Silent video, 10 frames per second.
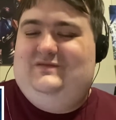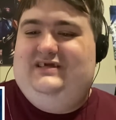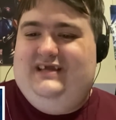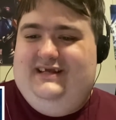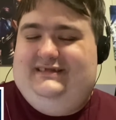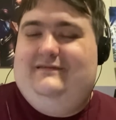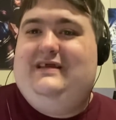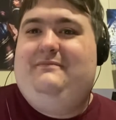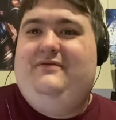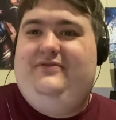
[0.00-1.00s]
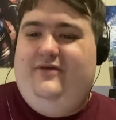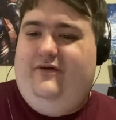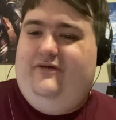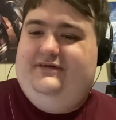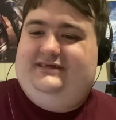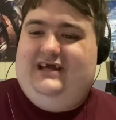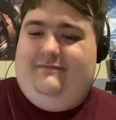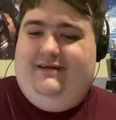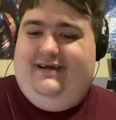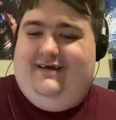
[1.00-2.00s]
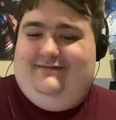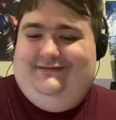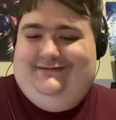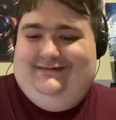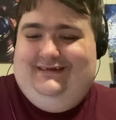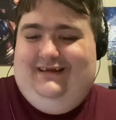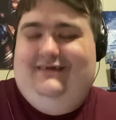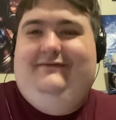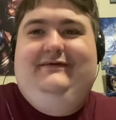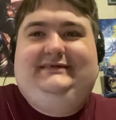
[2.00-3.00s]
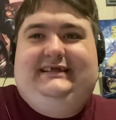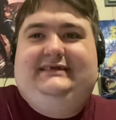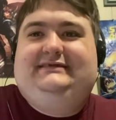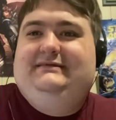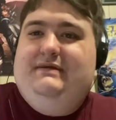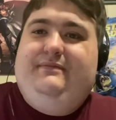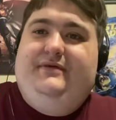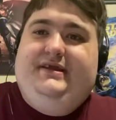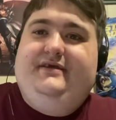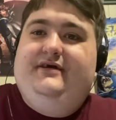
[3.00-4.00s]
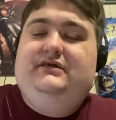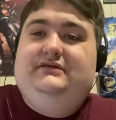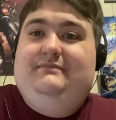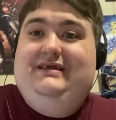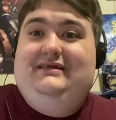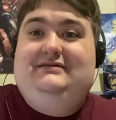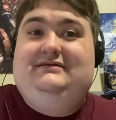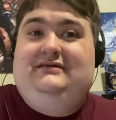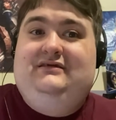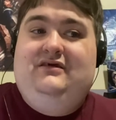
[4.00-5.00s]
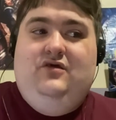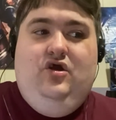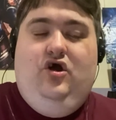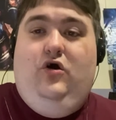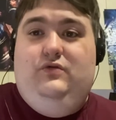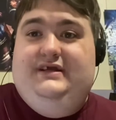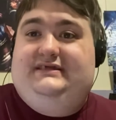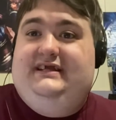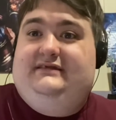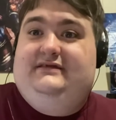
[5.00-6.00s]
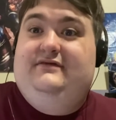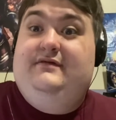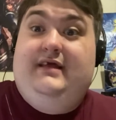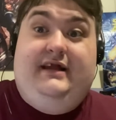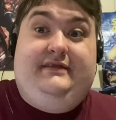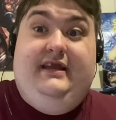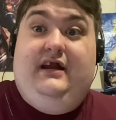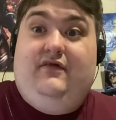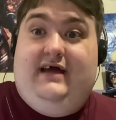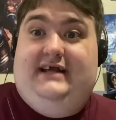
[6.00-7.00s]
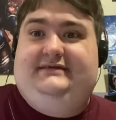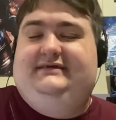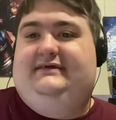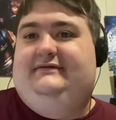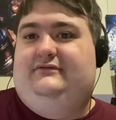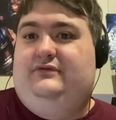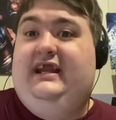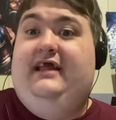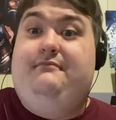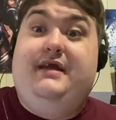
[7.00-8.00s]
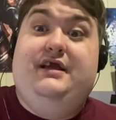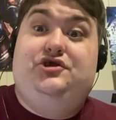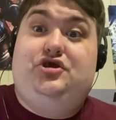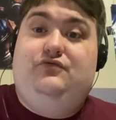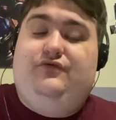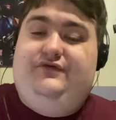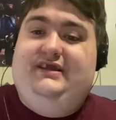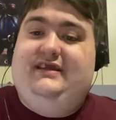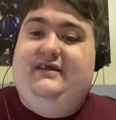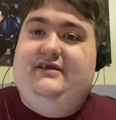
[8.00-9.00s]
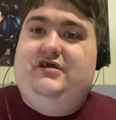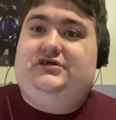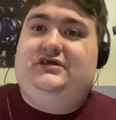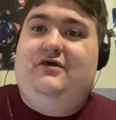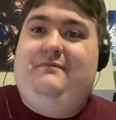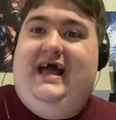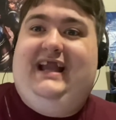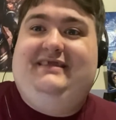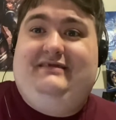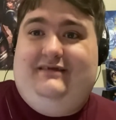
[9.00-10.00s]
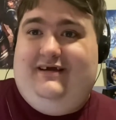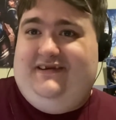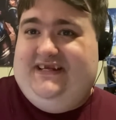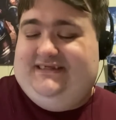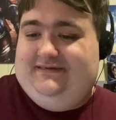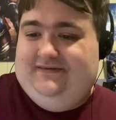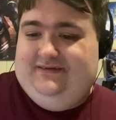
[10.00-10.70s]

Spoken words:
Okay, September 3rd is coming out. Looks like it's going to be pretty good. I mean, oh, they stick to the classic animation, what they did years ago back in the 90s.